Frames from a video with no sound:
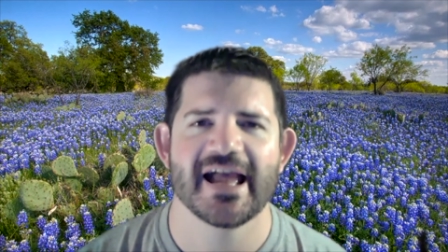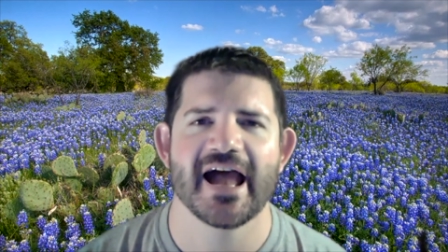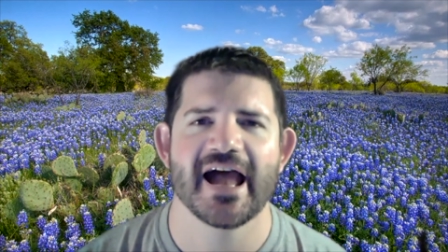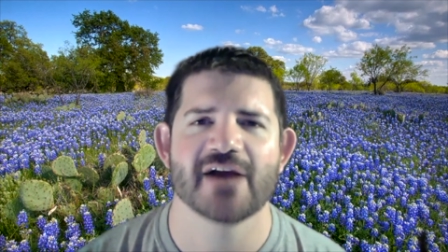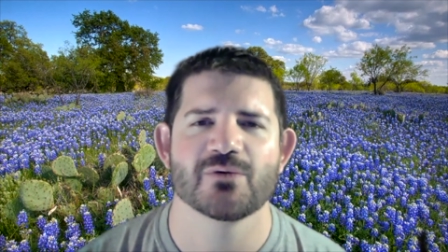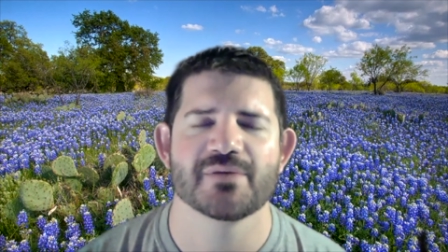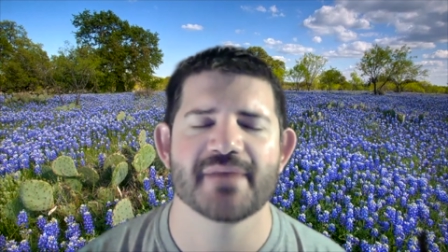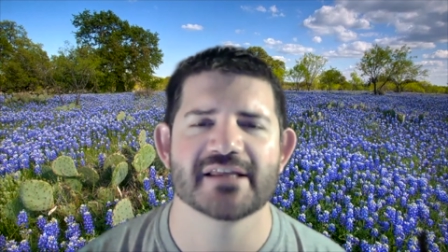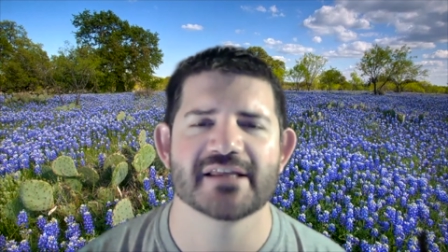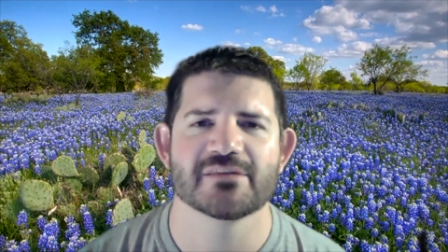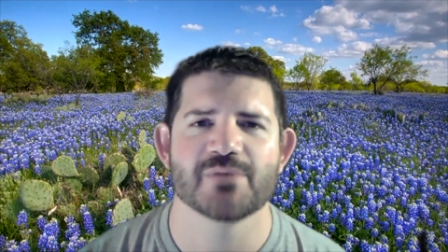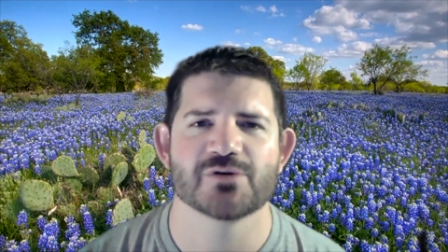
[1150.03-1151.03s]
How do we
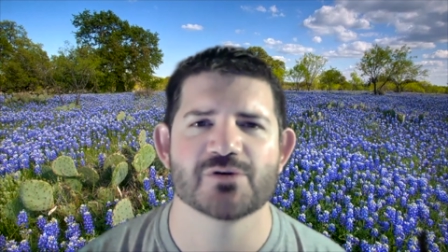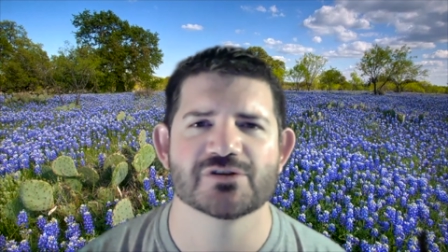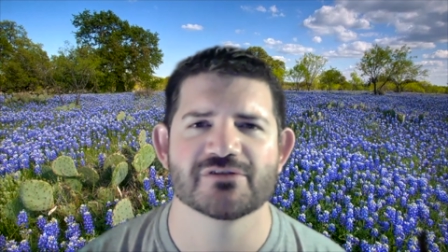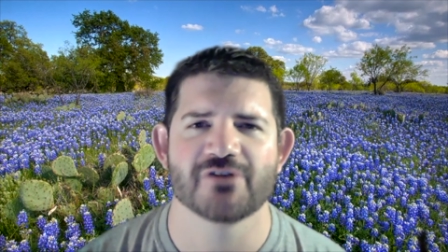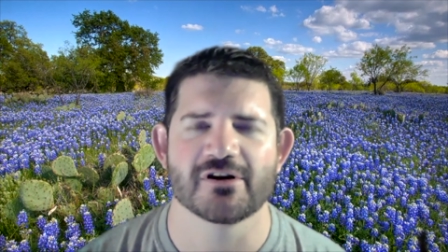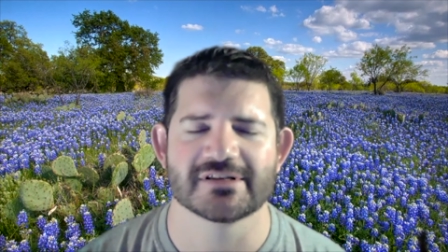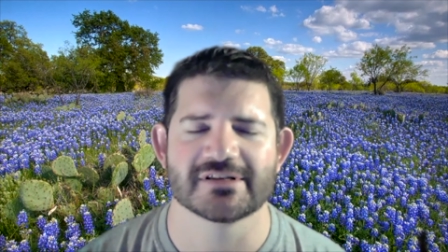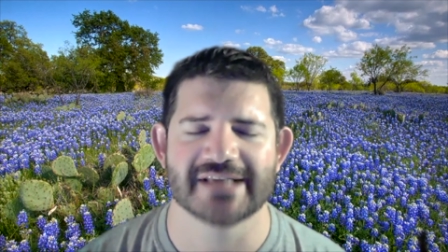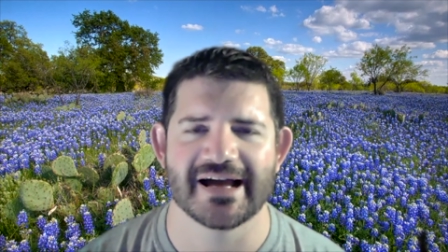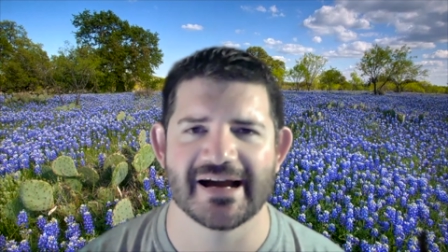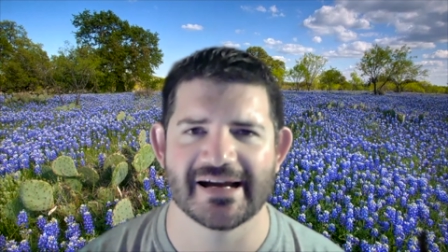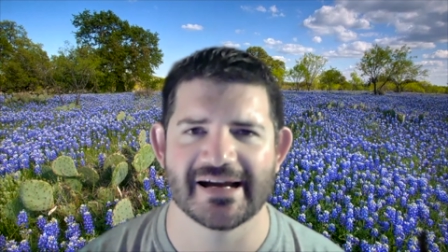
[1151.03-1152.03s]
make the most of our
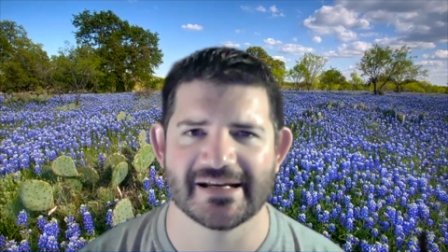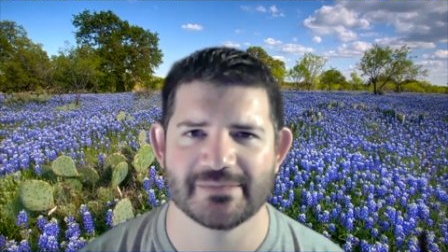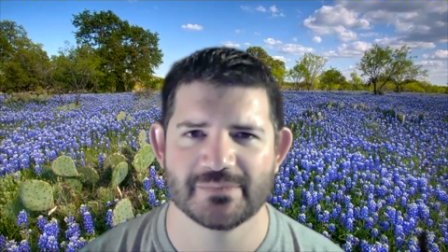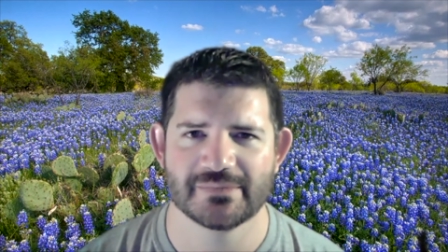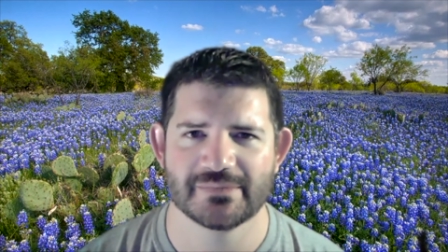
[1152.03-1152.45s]
time?